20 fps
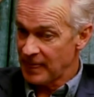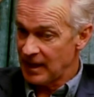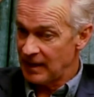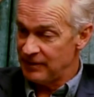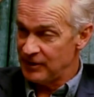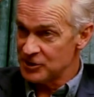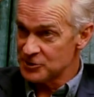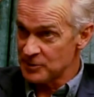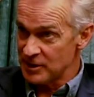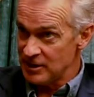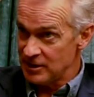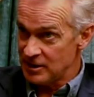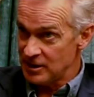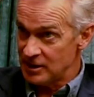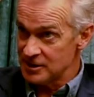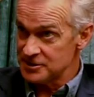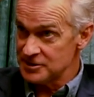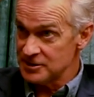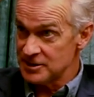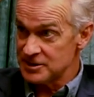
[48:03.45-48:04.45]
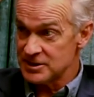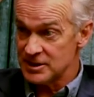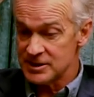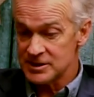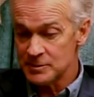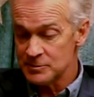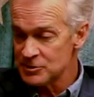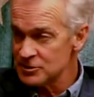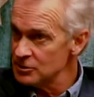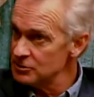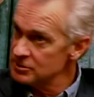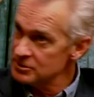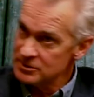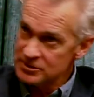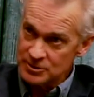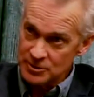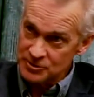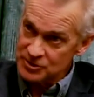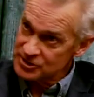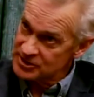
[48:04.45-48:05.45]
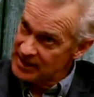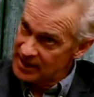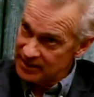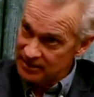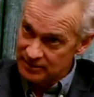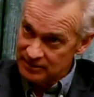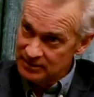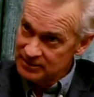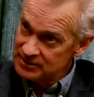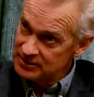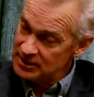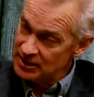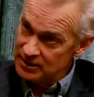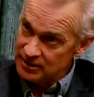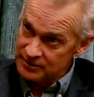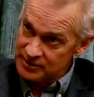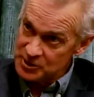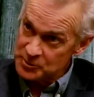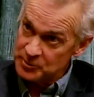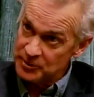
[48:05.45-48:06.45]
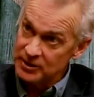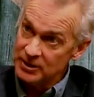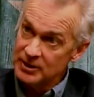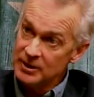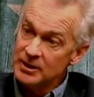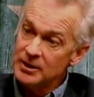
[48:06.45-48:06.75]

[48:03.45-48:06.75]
And the Israeli consulate says, I'm so, so sad to tell you this, but